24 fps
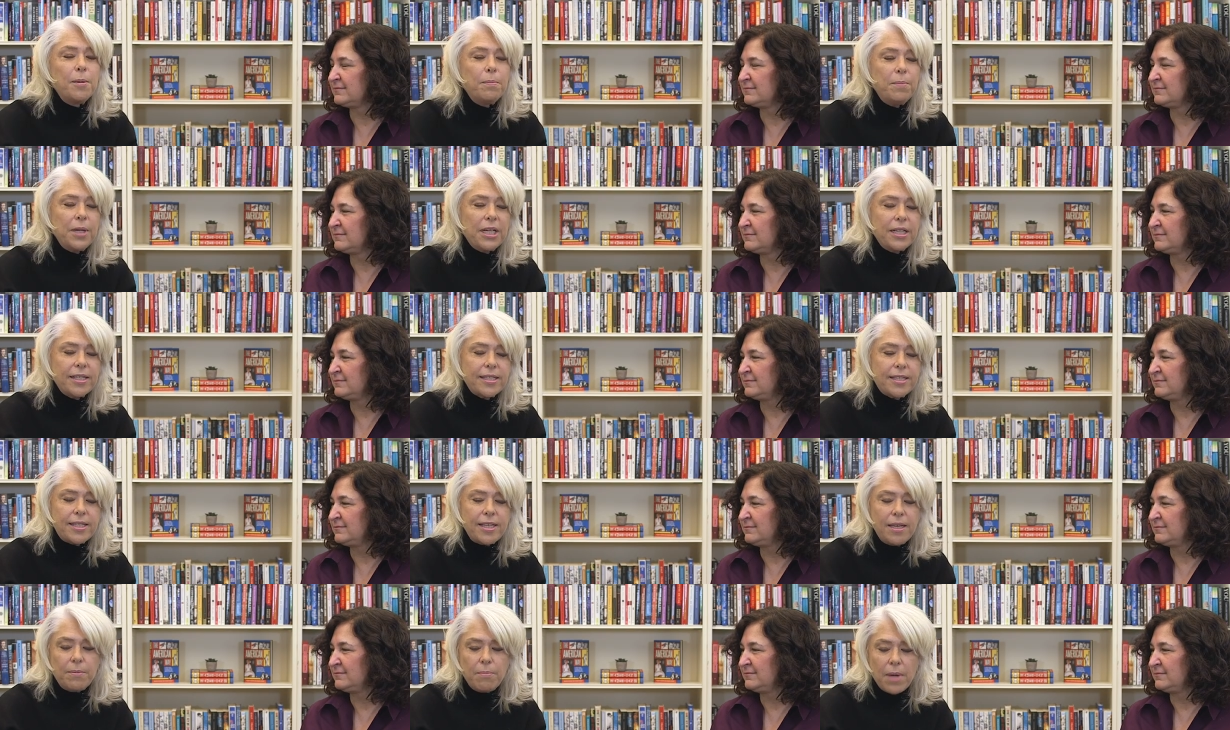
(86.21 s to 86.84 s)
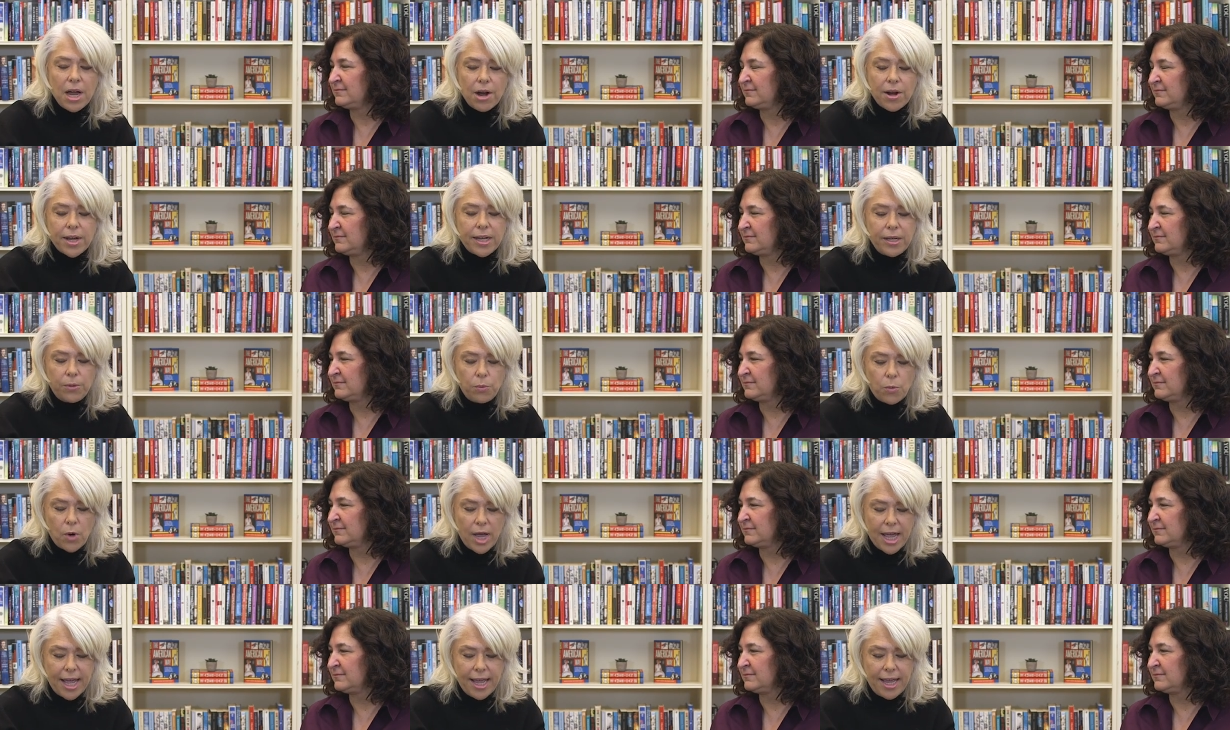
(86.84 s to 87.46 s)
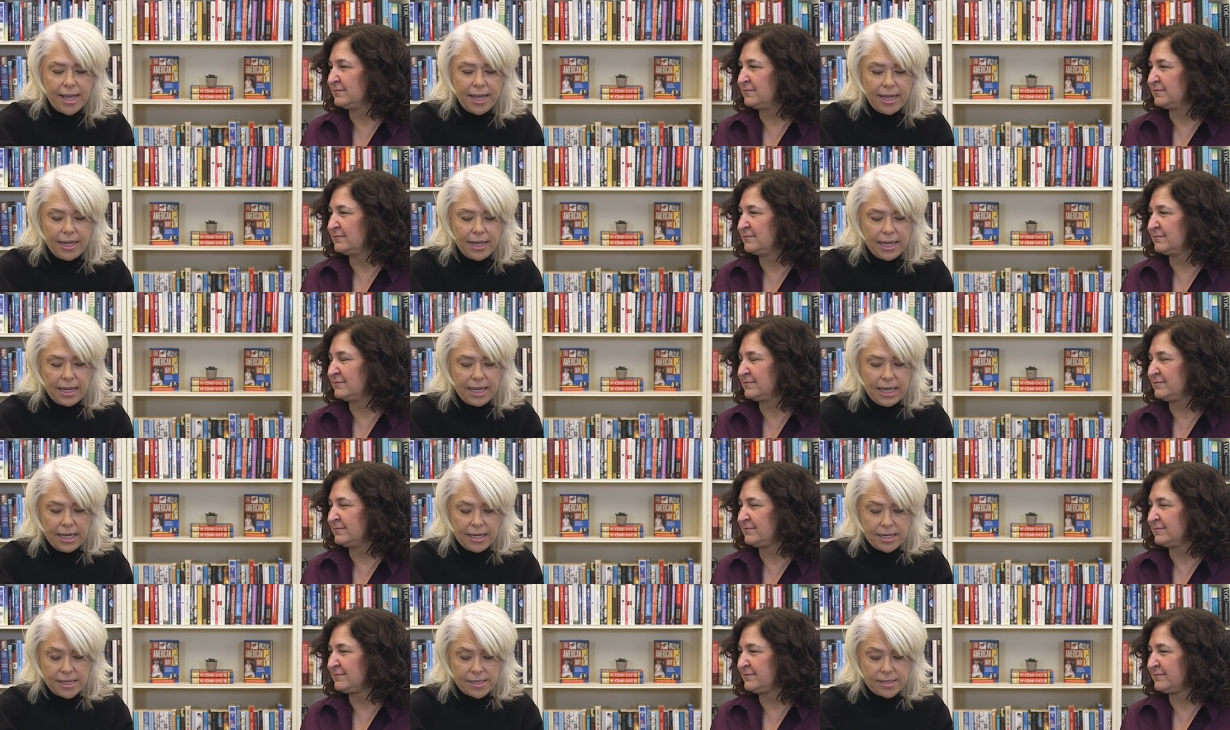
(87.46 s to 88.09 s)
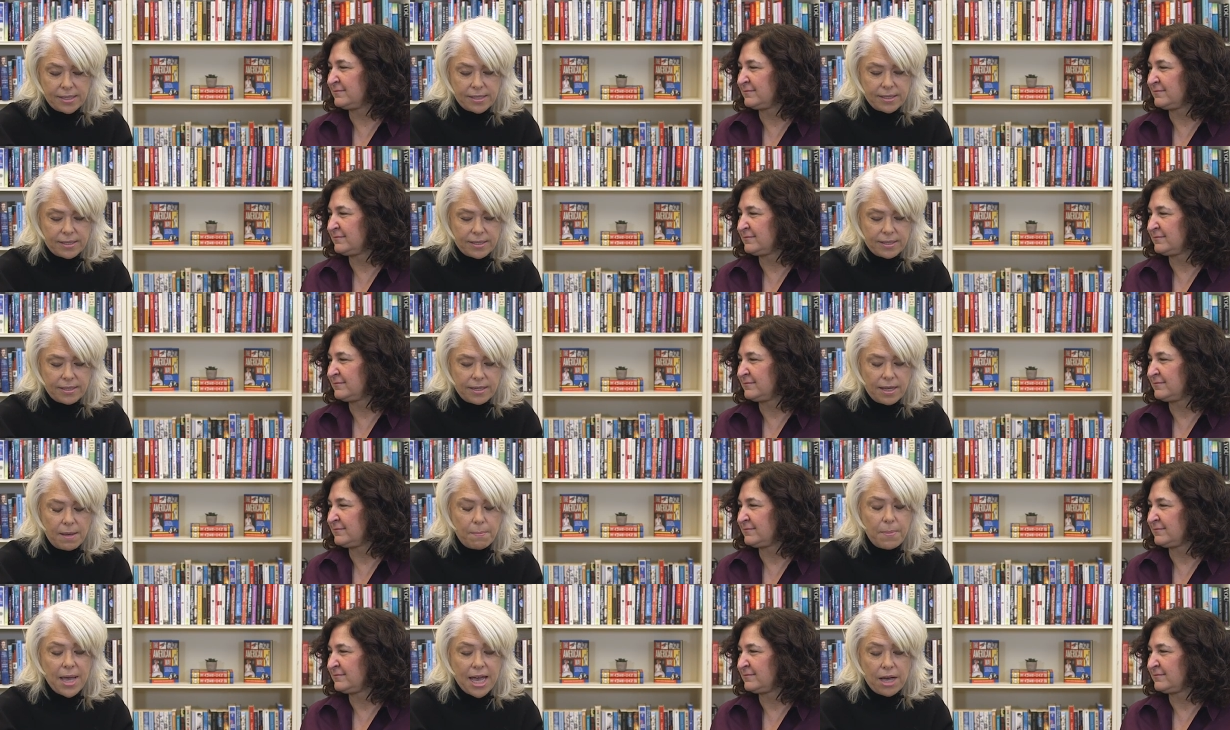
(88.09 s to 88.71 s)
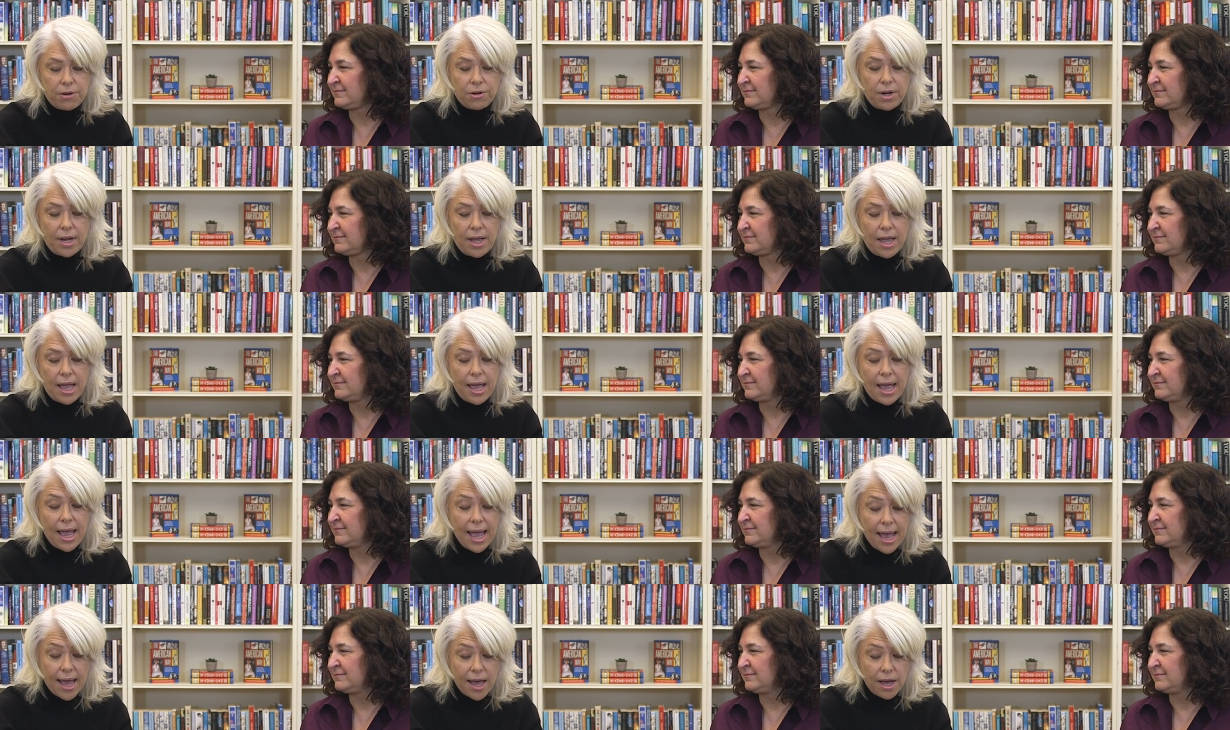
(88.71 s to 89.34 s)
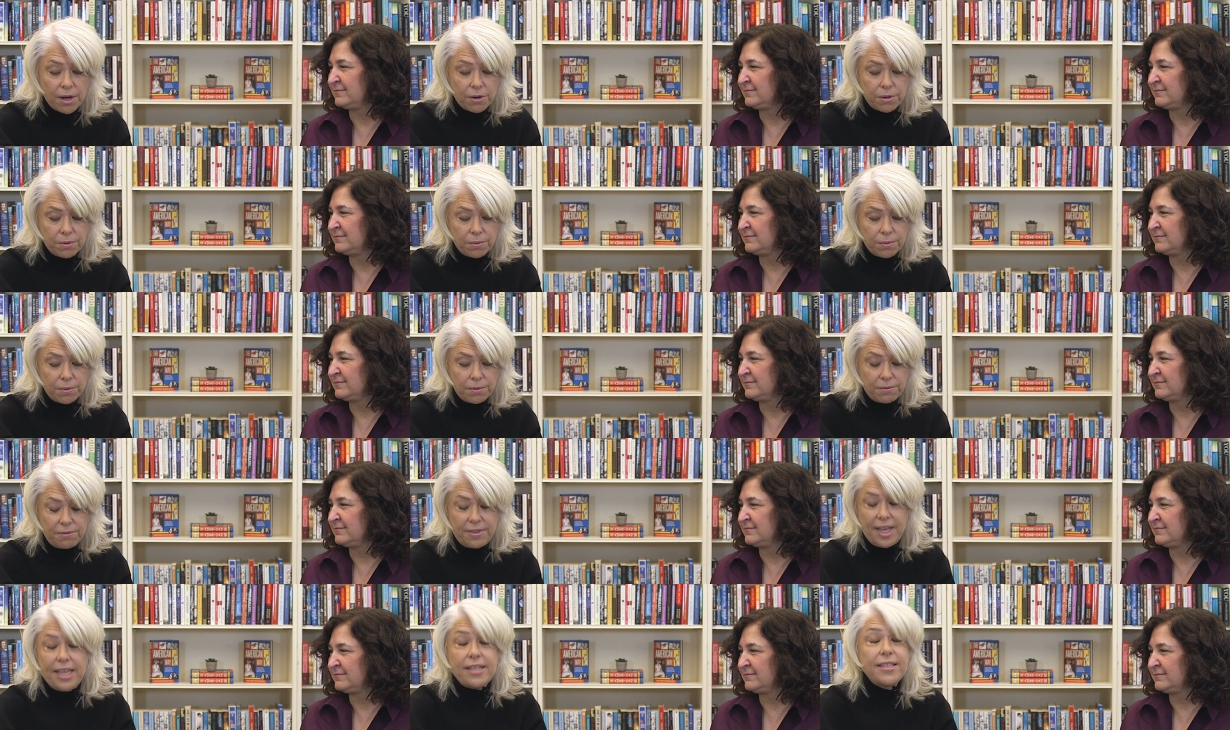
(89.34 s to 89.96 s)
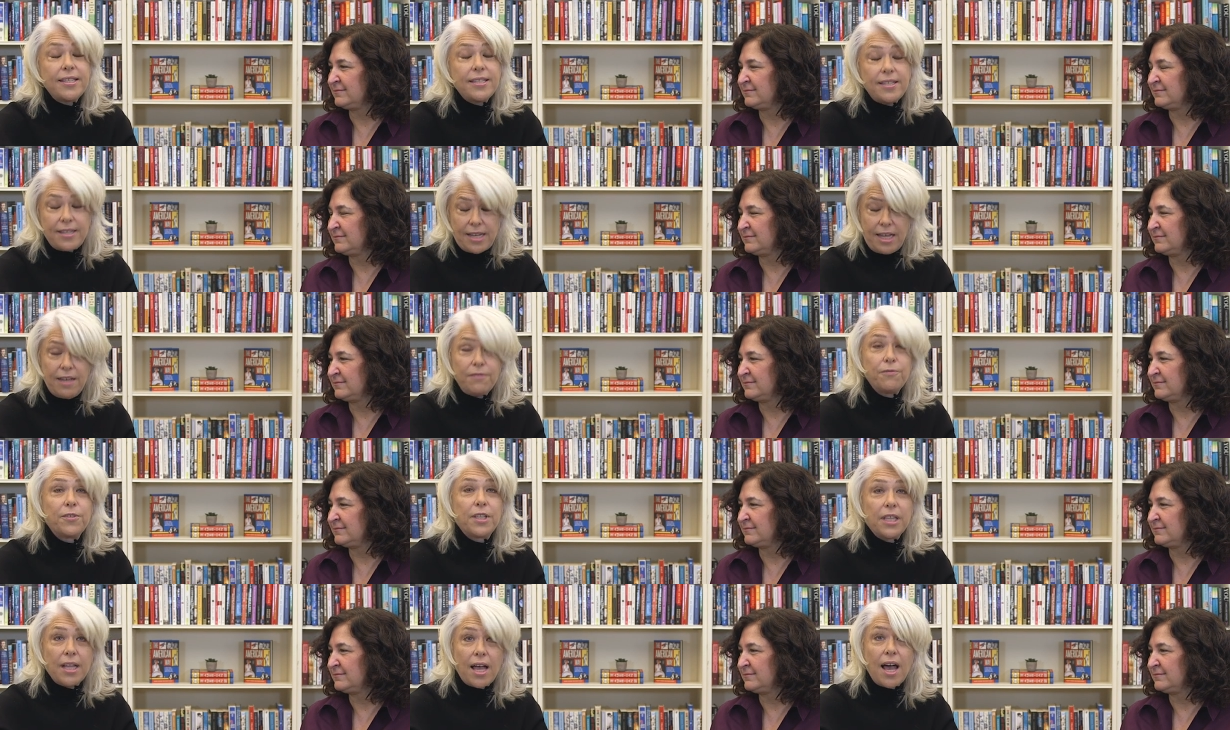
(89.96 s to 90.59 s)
Speaker 1: because the American way is about how they saved